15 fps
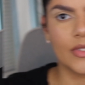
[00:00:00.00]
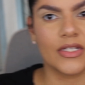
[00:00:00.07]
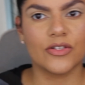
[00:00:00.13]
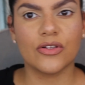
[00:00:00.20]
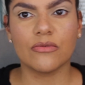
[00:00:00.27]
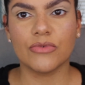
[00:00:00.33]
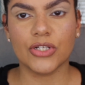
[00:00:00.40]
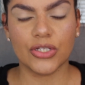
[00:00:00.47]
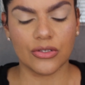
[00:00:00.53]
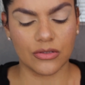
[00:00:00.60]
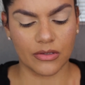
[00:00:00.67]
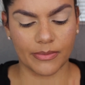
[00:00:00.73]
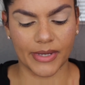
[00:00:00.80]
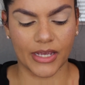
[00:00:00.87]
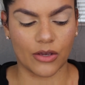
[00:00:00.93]
So I'm just
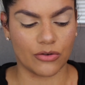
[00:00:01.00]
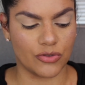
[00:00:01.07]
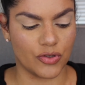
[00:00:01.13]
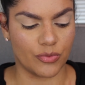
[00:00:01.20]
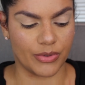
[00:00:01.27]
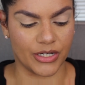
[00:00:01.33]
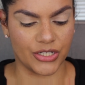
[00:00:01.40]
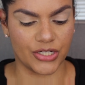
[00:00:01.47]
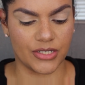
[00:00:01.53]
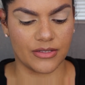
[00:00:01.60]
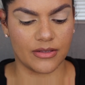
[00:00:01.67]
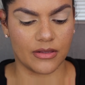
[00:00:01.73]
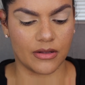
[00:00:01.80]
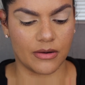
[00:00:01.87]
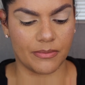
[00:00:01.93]
using my go-to
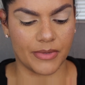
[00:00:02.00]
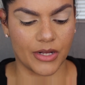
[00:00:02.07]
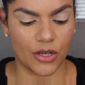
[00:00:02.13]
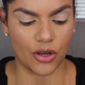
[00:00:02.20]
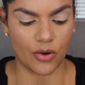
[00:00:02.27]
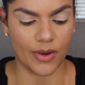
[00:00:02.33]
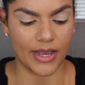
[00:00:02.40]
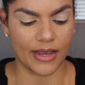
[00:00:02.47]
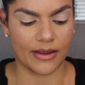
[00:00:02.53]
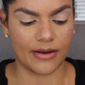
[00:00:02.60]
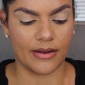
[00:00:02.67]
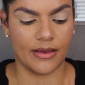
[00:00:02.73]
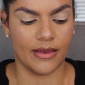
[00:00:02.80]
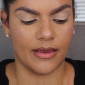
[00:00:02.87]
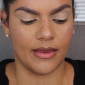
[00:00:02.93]
brushes, and then I'm gonna go
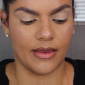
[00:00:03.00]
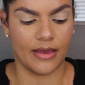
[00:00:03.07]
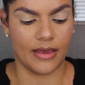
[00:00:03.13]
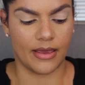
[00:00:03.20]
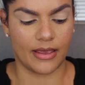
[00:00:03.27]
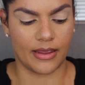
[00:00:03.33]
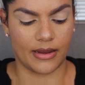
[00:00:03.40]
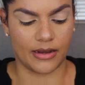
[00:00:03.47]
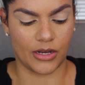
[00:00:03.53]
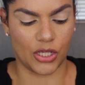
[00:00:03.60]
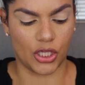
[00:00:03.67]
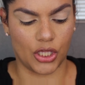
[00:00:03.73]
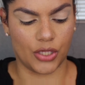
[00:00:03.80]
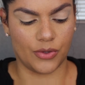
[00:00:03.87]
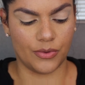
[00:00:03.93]
ahead and
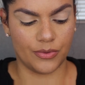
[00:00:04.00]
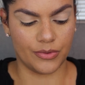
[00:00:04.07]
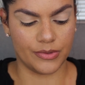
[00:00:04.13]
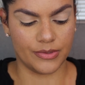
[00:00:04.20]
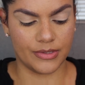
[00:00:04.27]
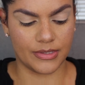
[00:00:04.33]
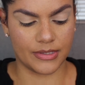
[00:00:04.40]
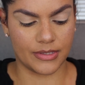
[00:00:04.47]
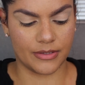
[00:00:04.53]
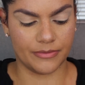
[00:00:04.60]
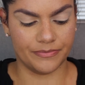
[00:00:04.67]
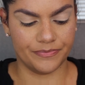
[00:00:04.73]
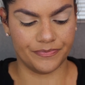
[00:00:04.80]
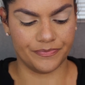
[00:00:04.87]
use